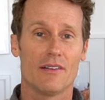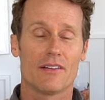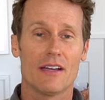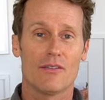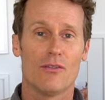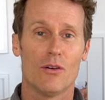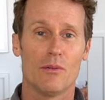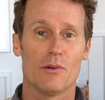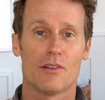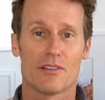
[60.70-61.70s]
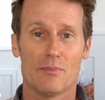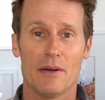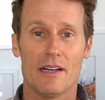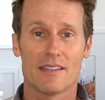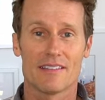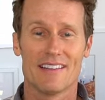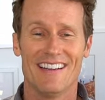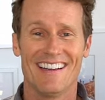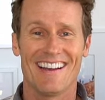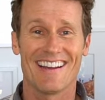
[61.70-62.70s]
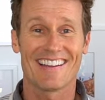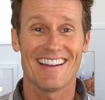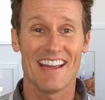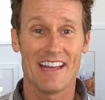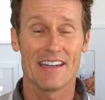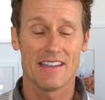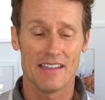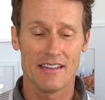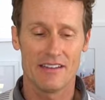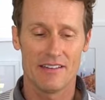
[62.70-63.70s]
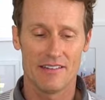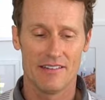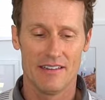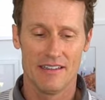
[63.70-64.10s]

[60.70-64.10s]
I've got four more spots I can add in there.